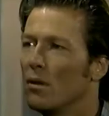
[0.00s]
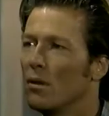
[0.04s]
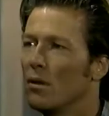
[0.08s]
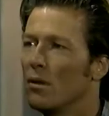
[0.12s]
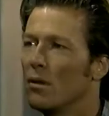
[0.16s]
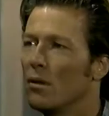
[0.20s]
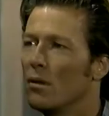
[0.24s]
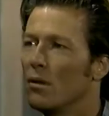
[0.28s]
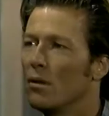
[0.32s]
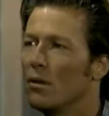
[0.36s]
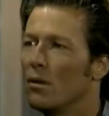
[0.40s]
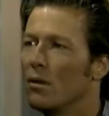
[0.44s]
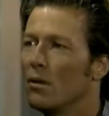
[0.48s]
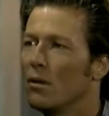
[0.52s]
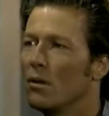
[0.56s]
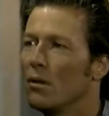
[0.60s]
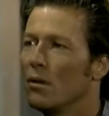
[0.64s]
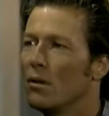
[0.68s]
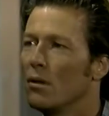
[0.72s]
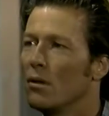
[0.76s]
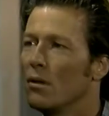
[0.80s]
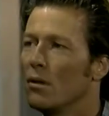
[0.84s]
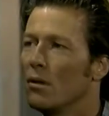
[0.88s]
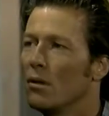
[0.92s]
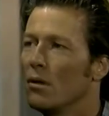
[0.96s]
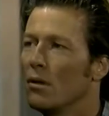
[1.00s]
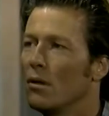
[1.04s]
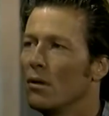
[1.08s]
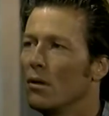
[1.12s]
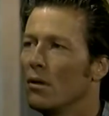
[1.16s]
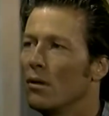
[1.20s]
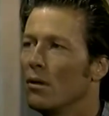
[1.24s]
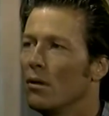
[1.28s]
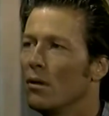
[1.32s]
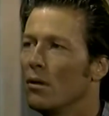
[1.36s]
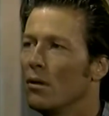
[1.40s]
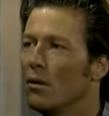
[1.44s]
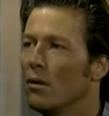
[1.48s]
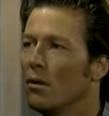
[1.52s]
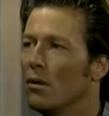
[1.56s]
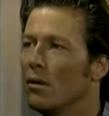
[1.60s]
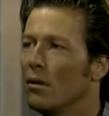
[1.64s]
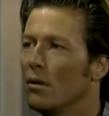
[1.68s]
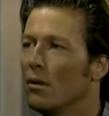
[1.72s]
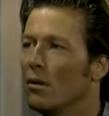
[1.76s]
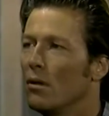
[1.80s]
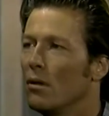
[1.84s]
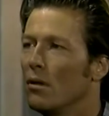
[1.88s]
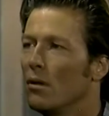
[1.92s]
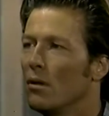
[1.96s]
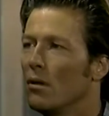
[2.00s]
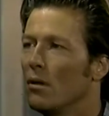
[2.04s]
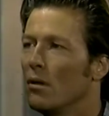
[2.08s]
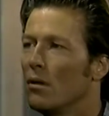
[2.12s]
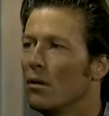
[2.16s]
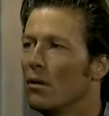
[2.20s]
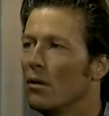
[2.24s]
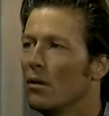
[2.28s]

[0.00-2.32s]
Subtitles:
[no speech]